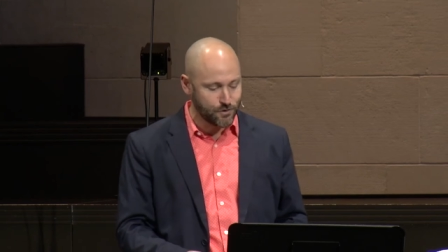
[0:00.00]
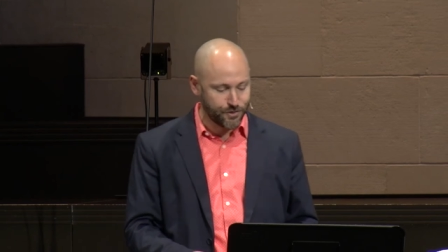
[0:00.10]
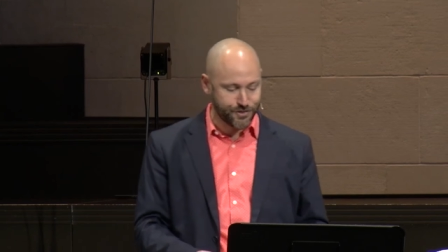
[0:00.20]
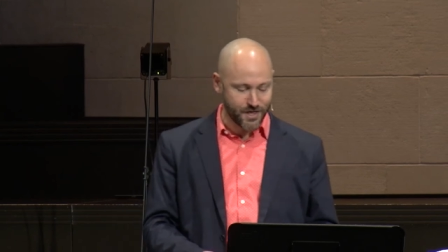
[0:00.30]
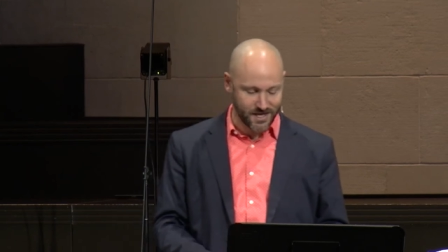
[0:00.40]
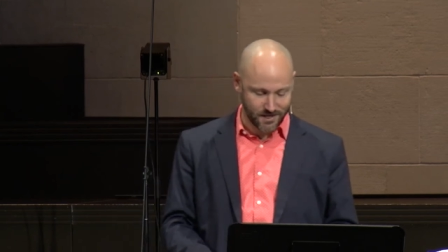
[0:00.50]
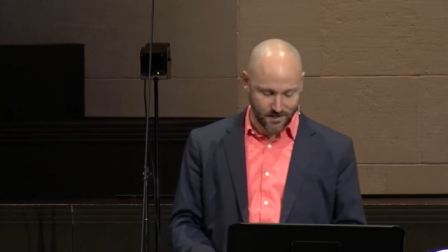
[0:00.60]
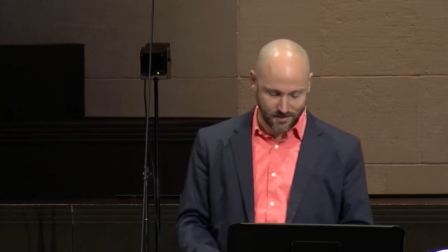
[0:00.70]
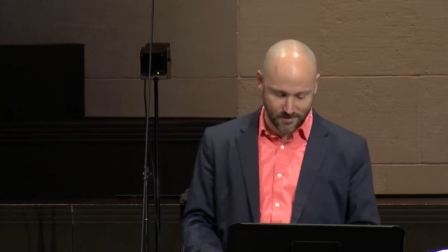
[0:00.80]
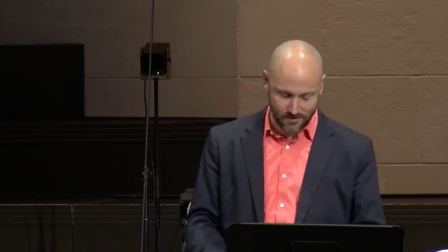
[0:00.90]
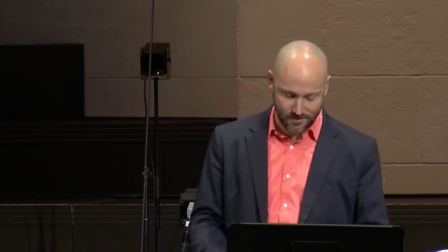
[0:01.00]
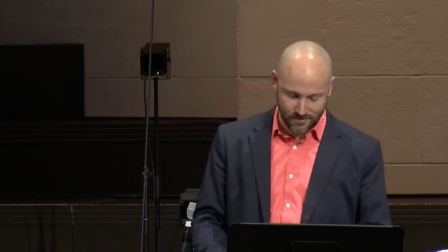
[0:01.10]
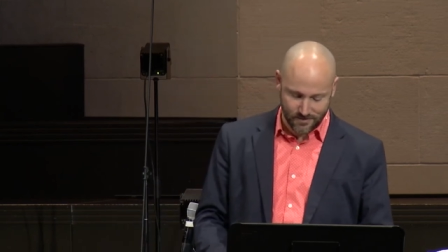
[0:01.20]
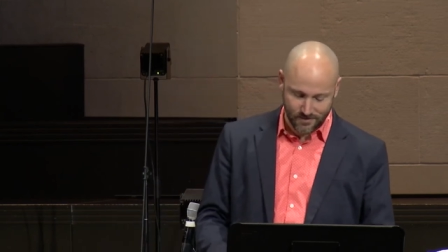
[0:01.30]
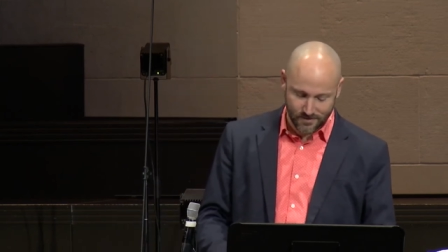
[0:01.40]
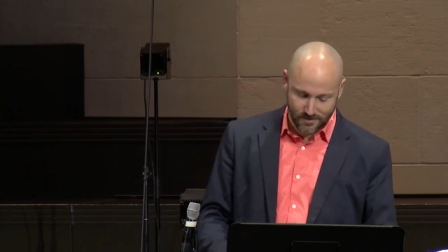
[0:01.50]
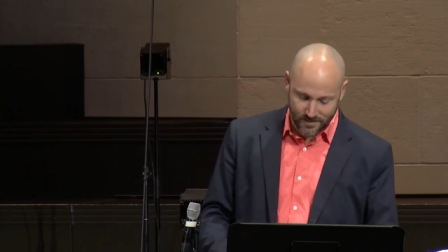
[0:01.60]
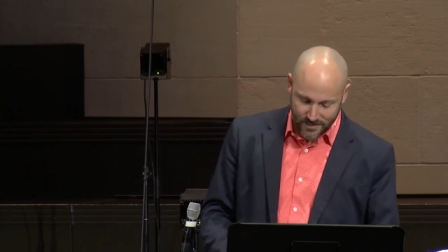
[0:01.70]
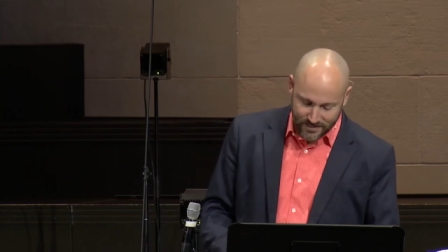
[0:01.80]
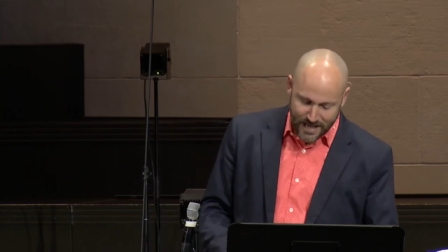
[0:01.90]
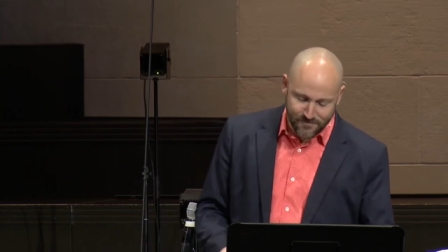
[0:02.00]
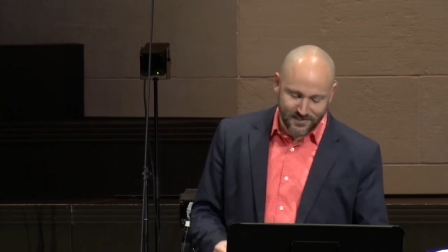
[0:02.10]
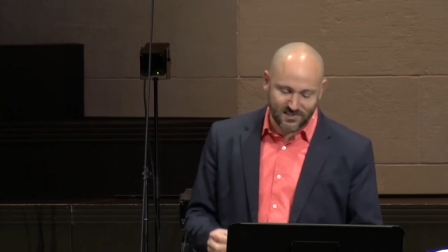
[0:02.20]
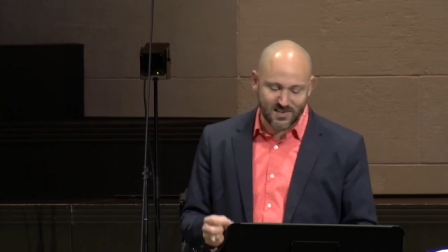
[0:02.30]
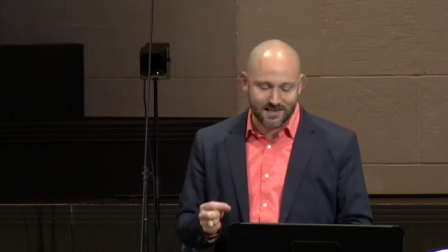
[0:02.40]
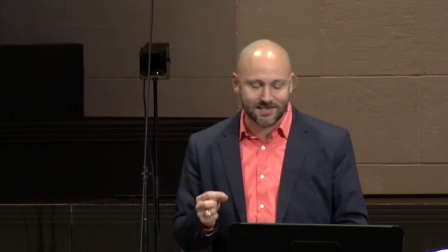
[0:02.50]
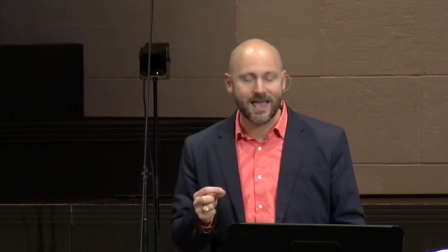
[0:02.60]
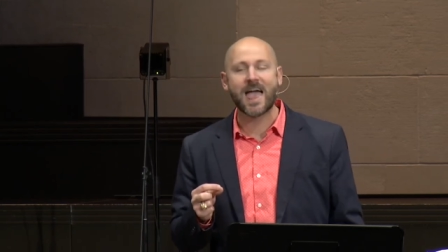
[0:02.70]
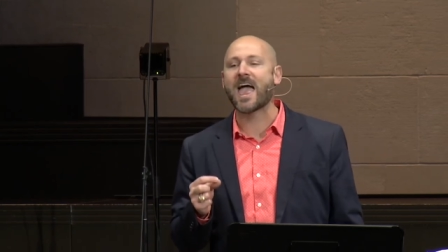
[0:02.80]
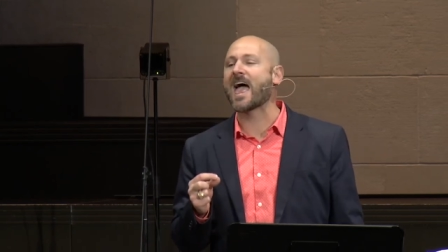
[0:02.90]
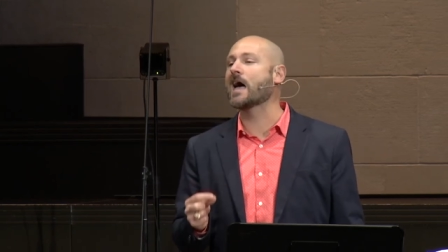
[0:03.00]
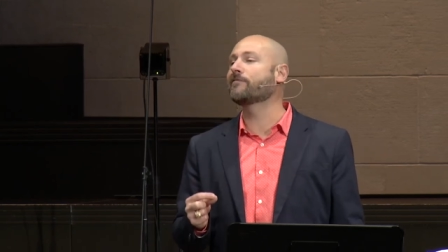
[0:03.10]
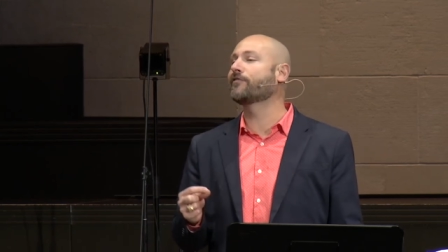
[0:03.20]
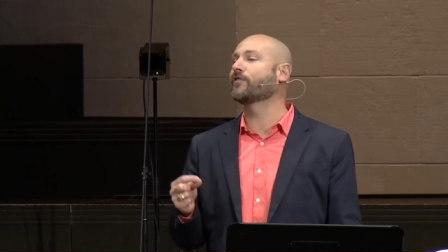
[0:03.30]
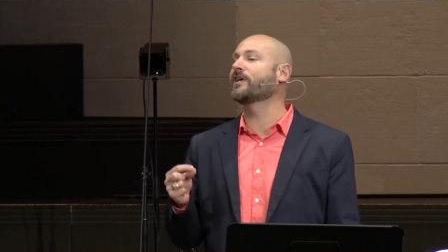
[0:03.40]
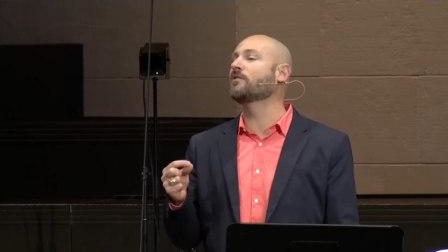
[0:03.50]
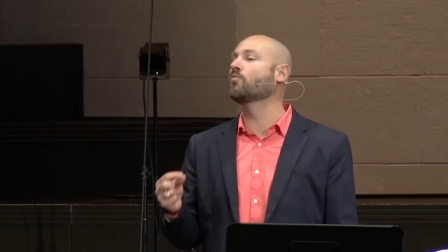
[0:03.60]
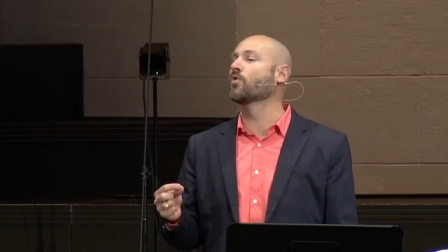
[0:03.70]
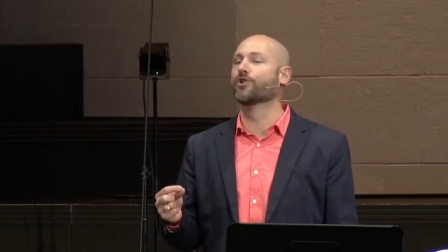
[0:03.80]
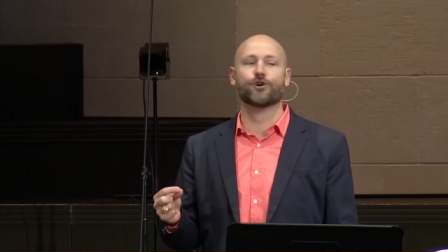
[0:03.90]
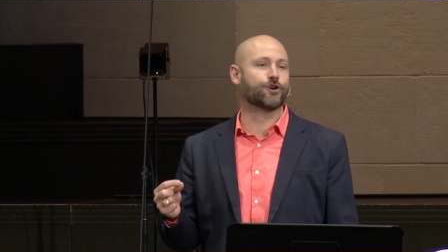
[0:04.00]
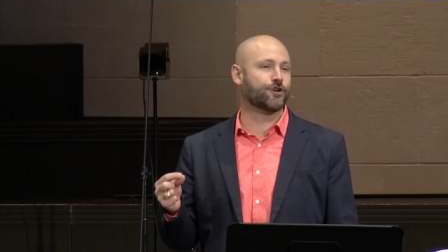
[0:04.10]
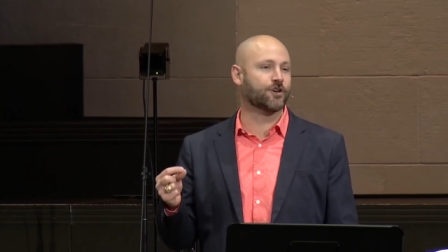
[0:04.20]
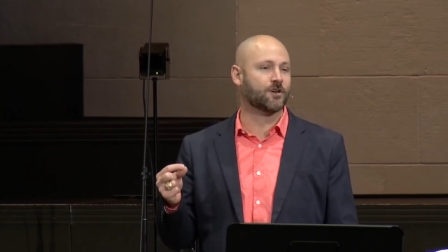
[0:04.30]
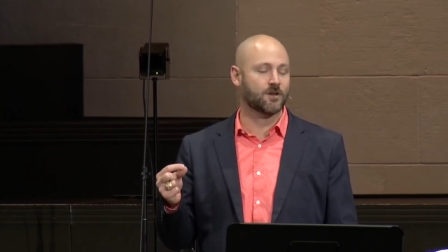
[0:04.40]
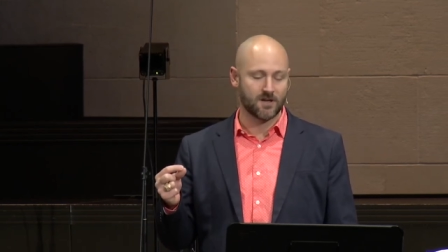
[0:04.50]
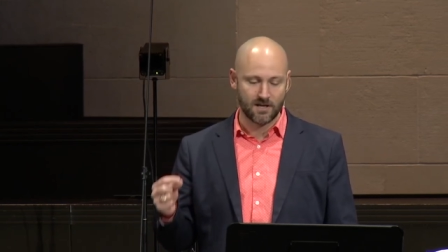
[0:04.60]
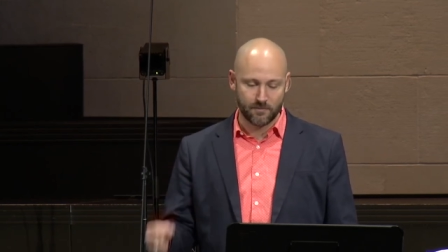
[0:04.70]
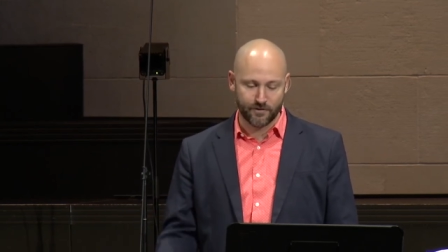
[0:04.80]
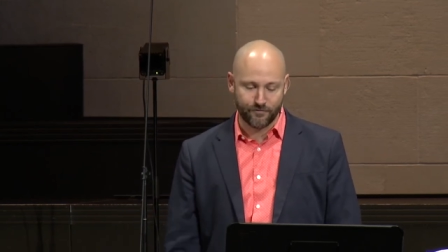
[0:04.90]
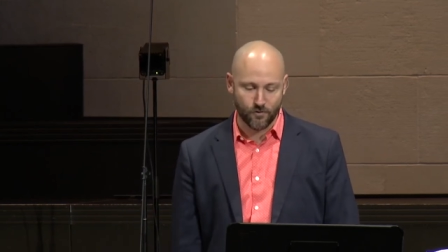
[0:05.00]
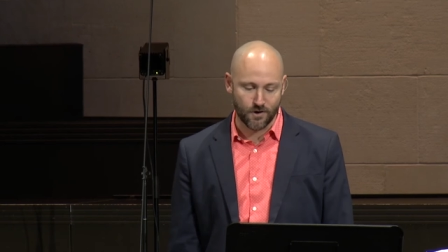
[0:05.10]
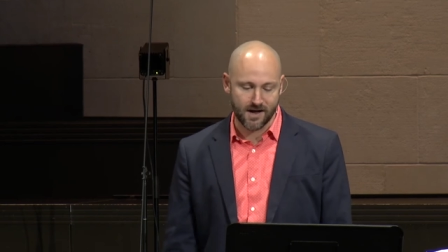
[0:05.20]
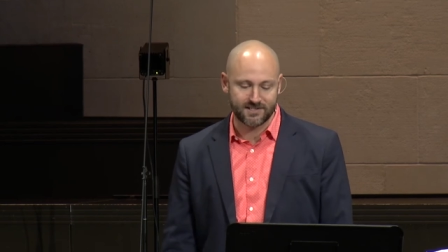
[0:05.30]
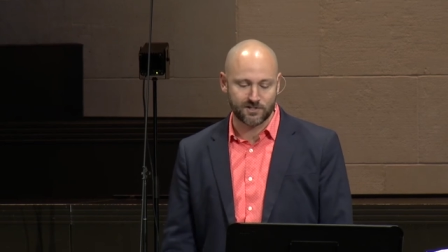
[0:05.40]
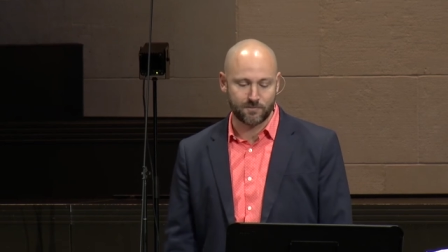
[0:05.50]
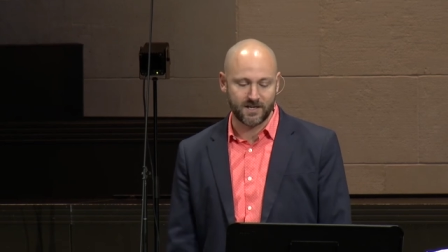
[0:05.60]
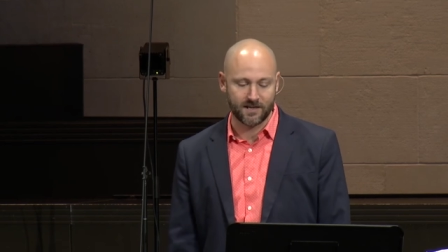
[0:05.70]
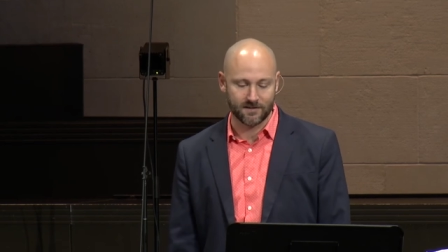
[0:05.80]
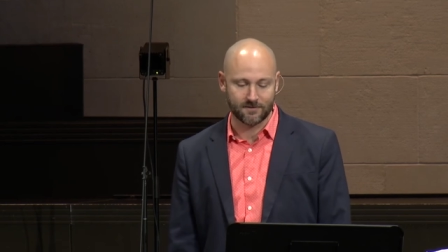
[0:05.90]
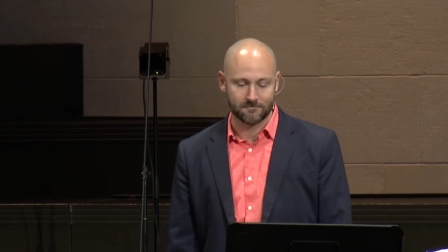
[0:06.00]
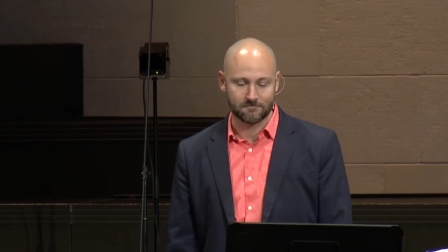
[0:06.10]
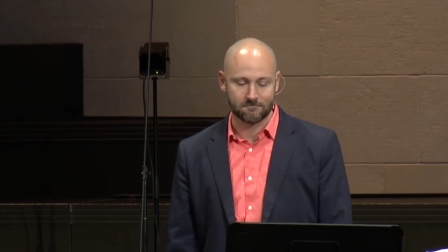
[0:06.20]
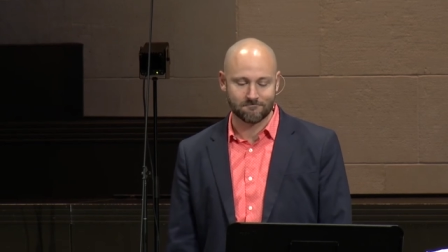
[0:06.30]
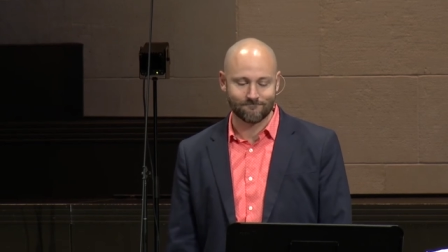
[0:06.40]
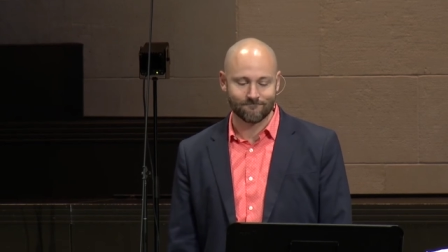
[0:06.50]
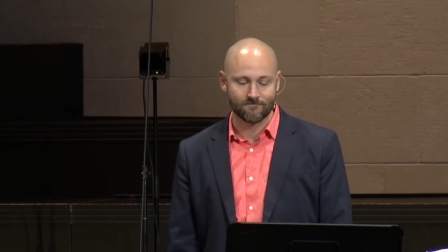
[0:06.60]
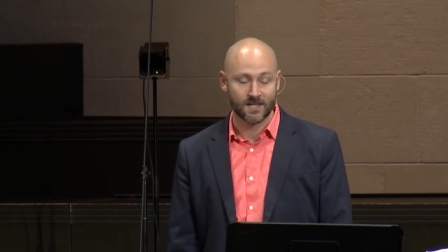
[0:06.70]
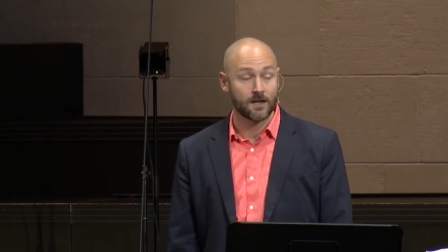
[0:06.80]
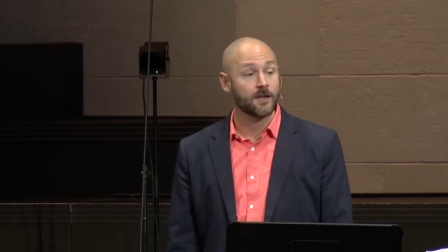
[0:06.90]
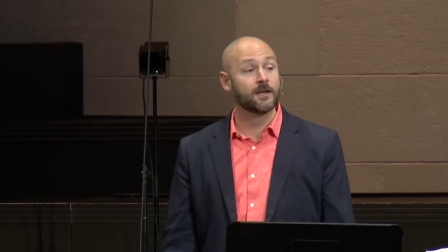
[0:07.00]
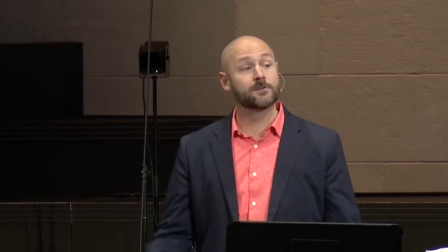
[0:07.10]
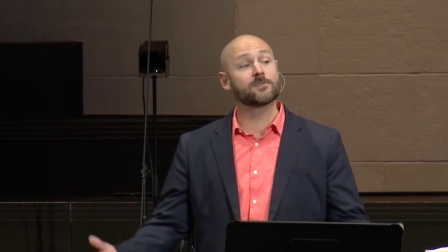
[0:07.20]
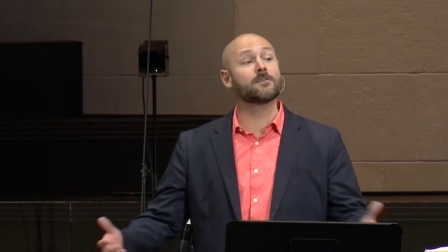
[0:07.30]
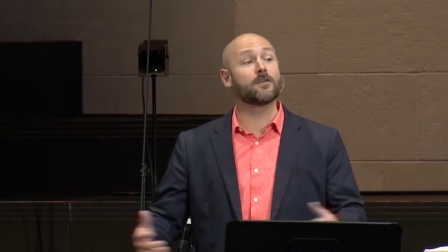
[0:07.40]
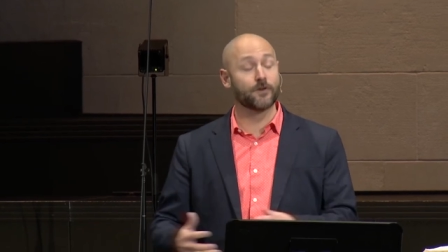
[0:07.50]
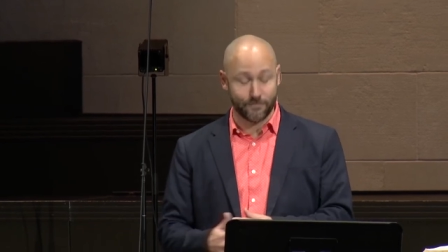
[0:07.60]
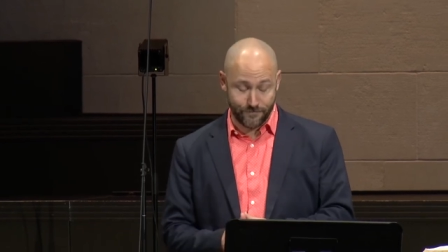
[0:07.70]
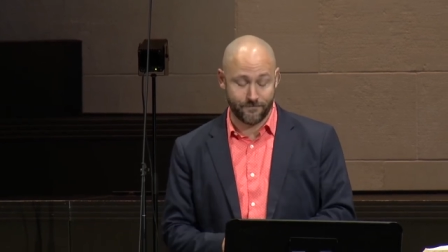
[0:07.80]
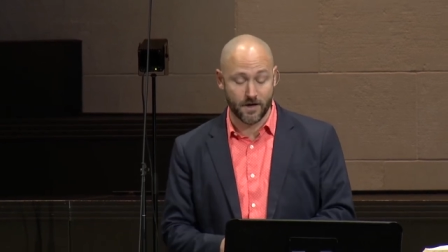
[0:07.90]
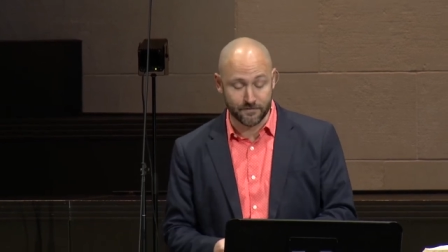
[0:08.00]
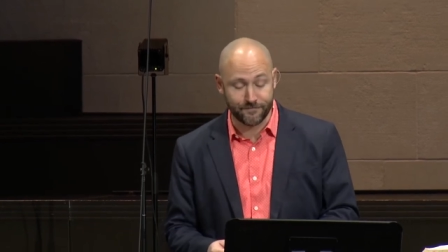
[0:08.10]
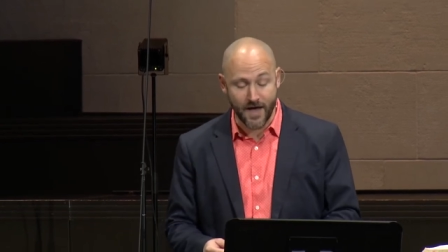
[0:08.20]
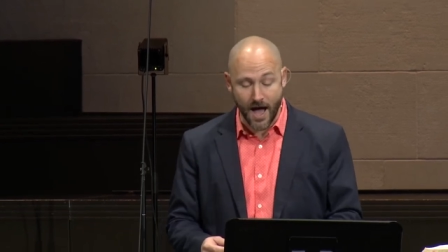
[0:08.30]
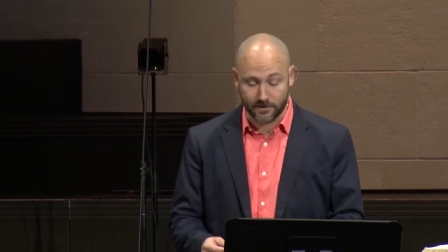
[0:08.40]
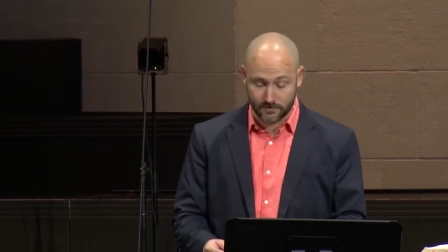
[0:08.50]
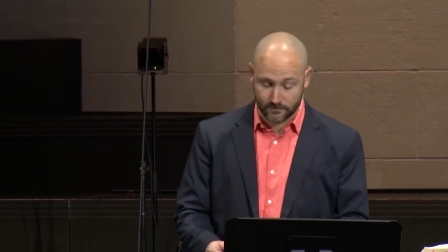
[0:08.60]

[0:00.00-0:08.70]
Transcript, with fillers: think. David says, Every word before I speak it. Here's another fun fact